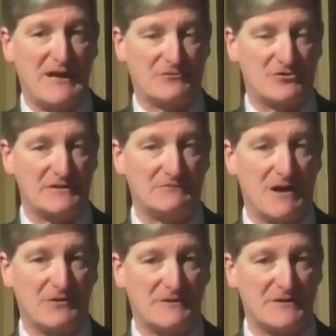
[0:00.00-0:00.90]
actually
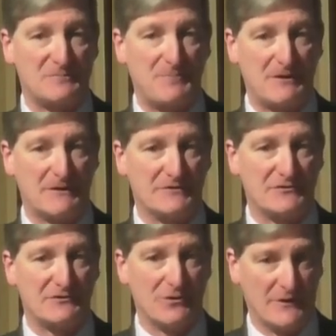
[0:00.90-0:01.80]
rather
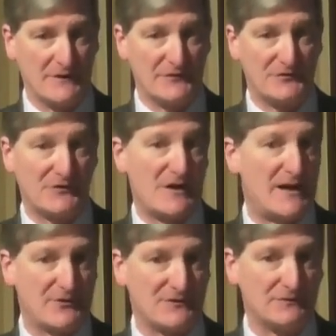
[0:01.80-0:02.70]
experienced lawyers to the
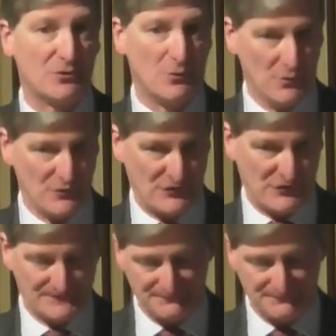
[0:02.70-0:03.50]
House of Lords.